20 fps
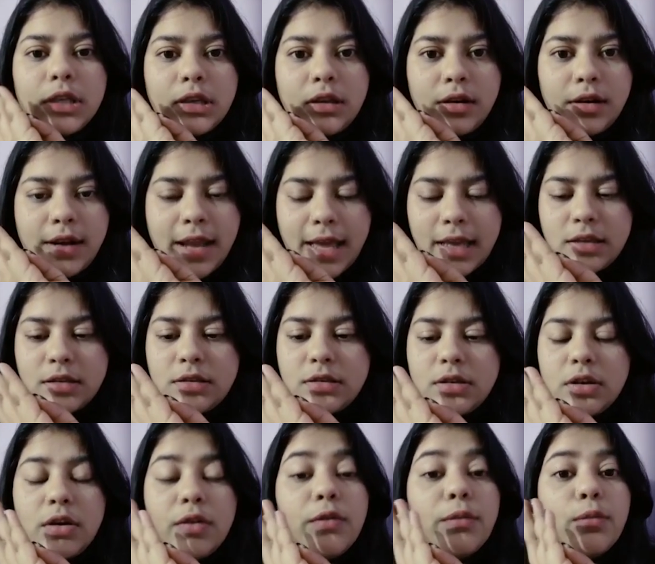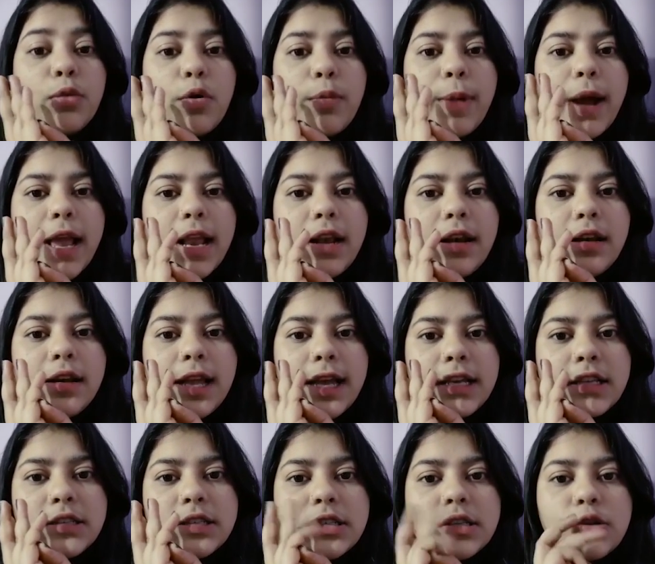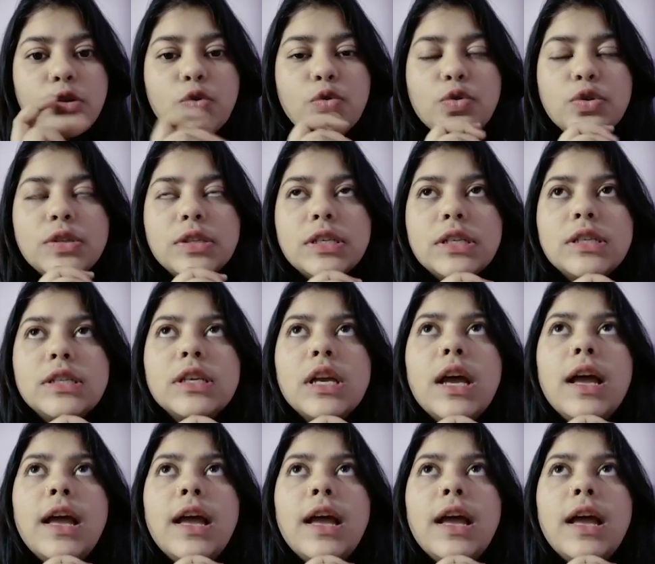lecture, mobile lecture courses,